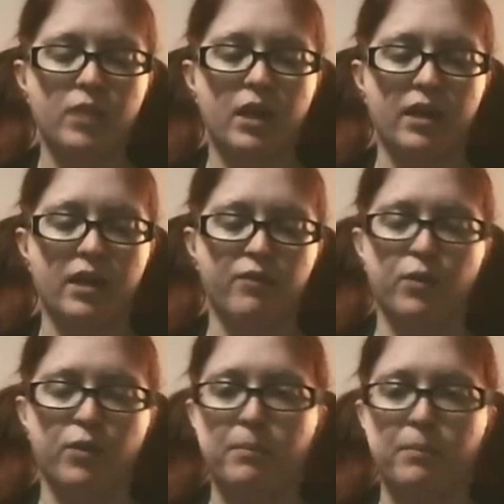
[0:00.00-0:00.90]
And
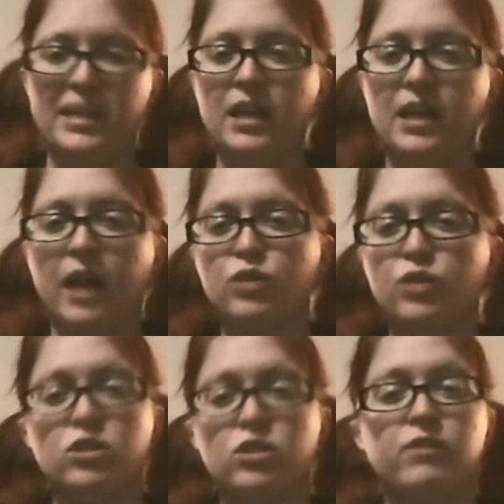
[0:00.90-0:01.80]
for me, I
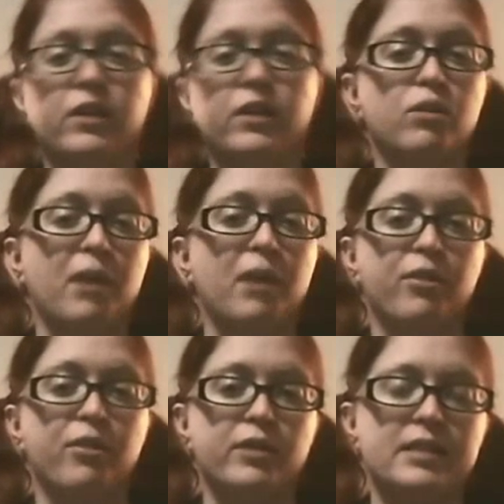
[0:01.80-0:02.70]
usually figure about
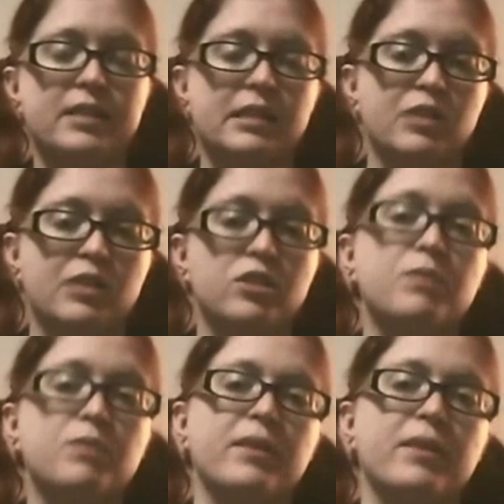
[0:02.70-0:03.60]
36
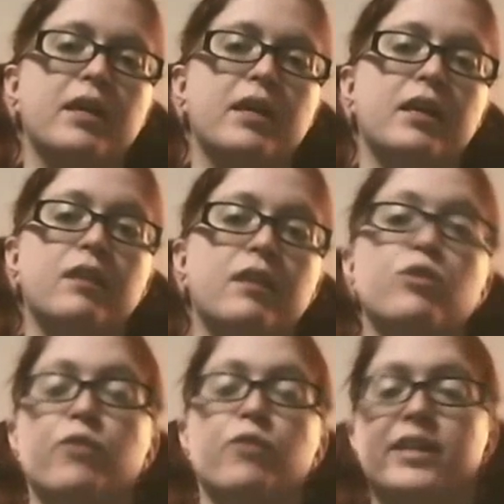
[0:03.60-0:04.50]
inches, but then
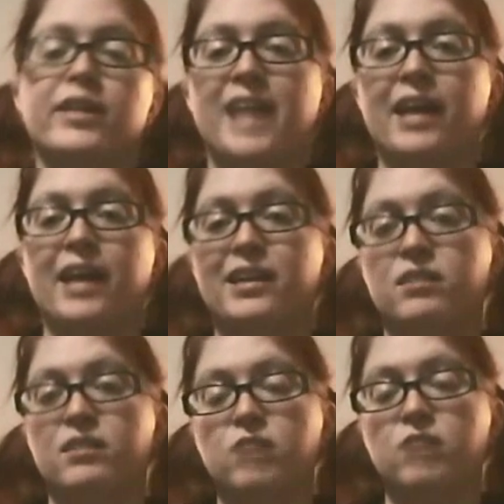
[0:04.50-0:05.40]
don't forget to add
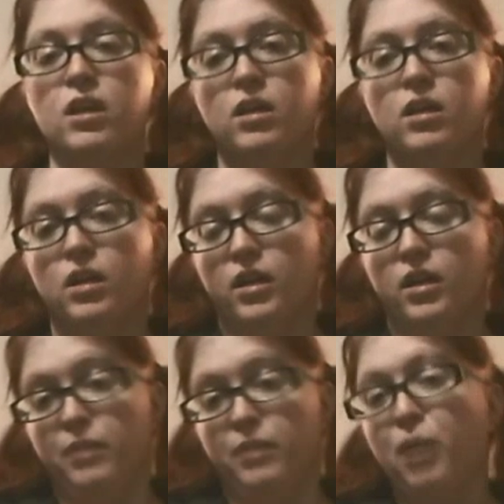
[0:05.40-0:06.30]
in
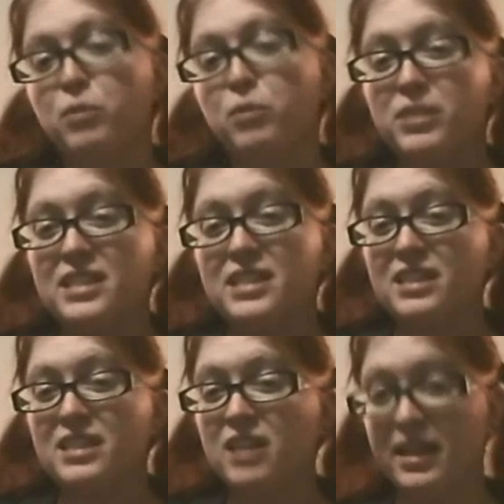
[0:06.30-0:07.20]
probably
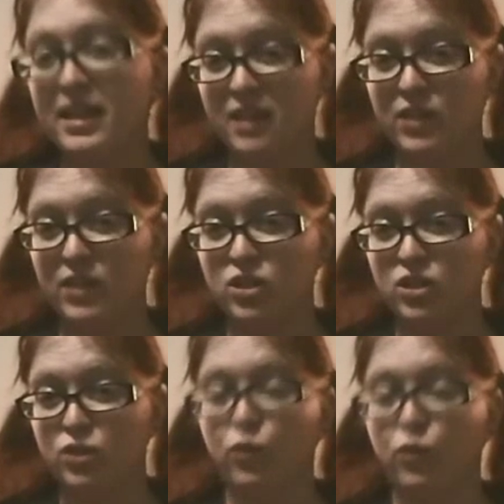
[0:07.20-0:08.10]
6-7
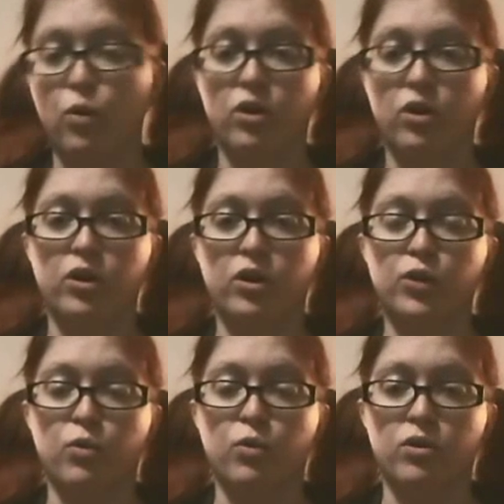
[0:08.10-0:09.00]
inches for
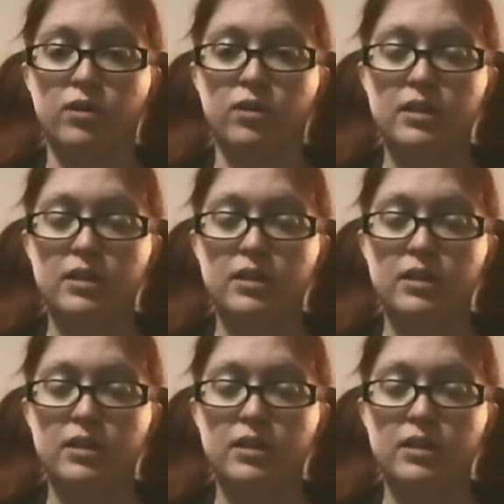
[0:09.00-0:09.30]
your